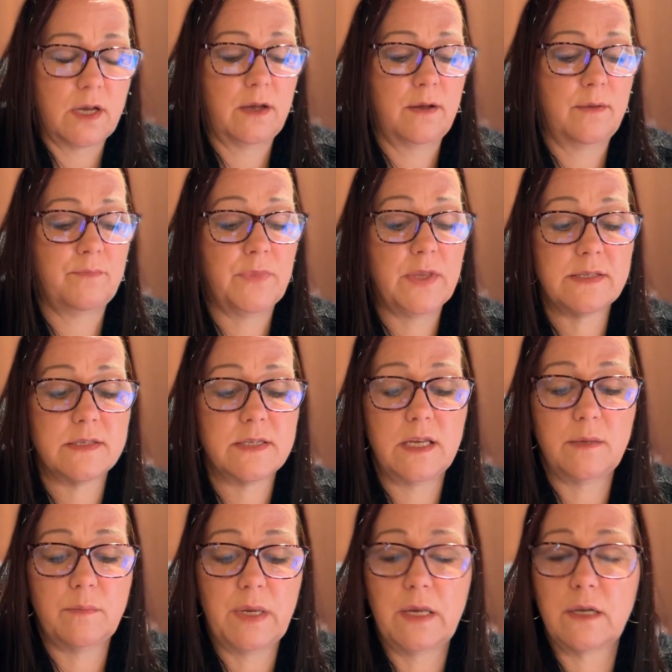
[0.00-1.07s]
It's
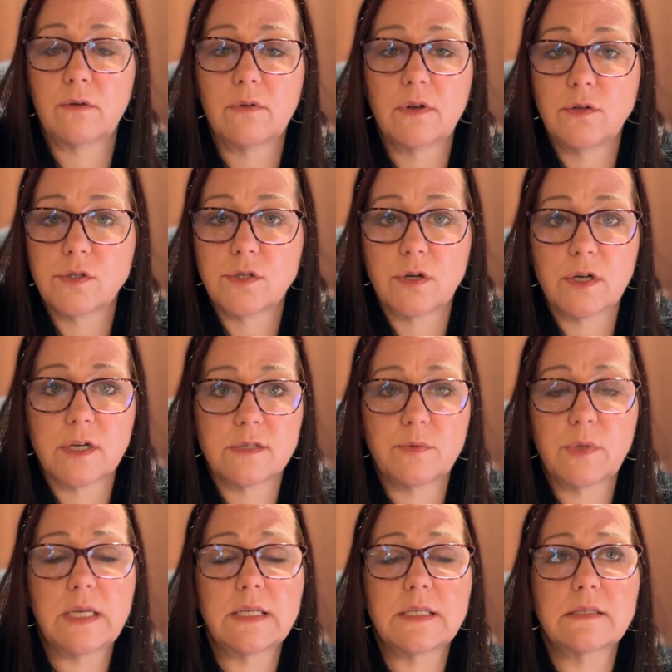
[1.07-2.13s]
neat being a realtor because
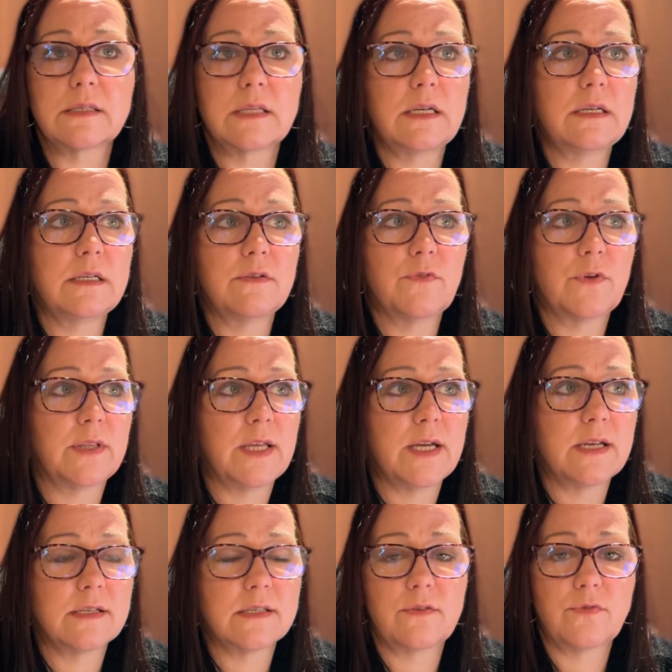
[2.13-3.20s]
we get to see different
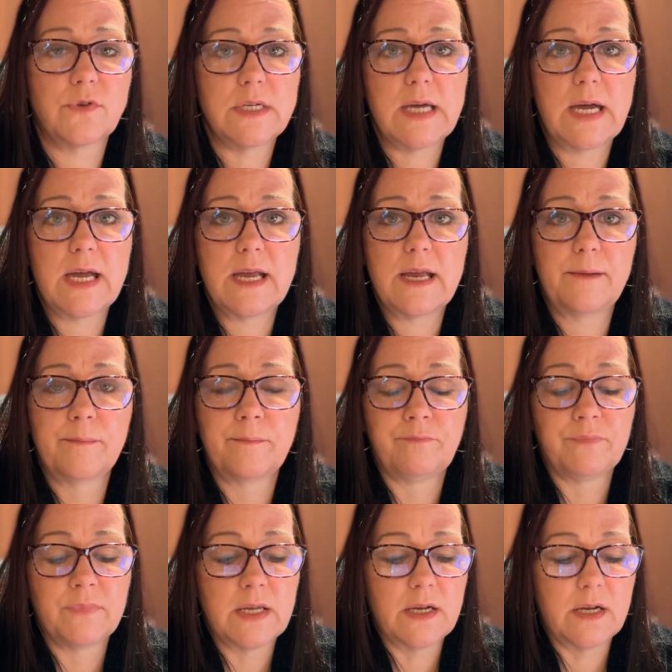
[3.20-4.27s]
things every day.
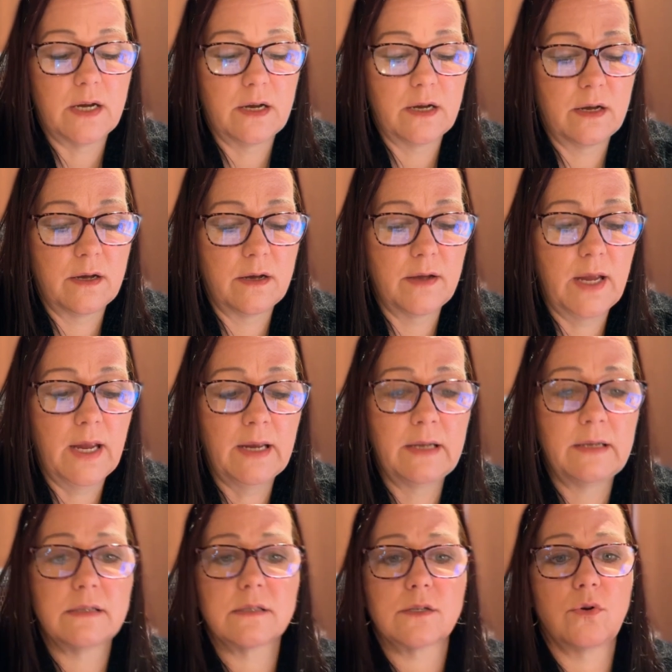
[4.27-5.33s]

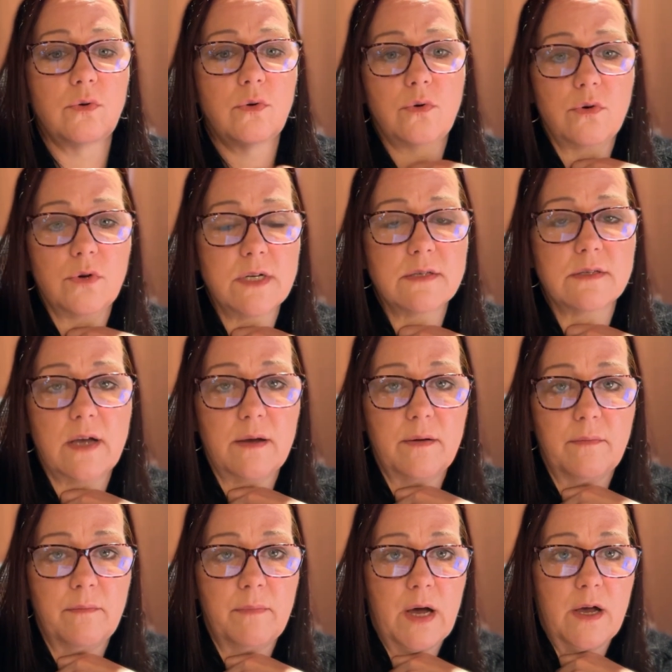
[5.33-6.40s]
And it's cool because
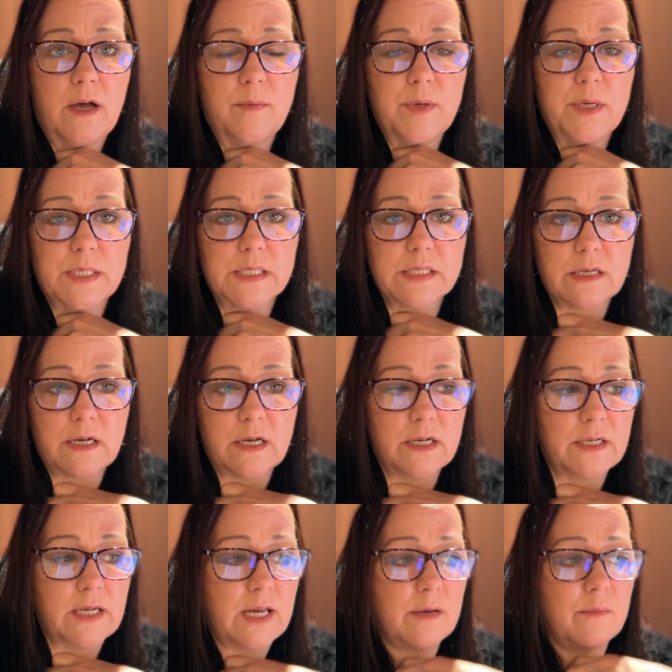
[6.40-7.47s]
my hubby and
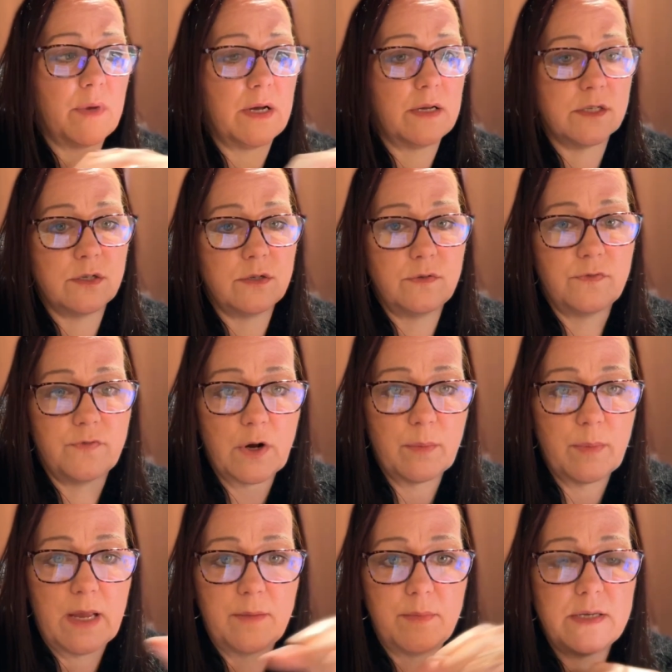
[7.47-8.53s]
son and my 2 fur
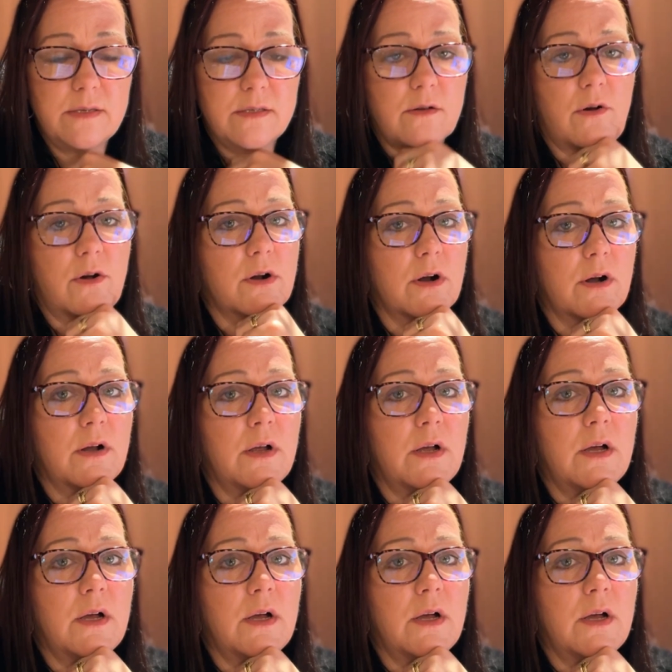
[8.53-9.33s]
babies are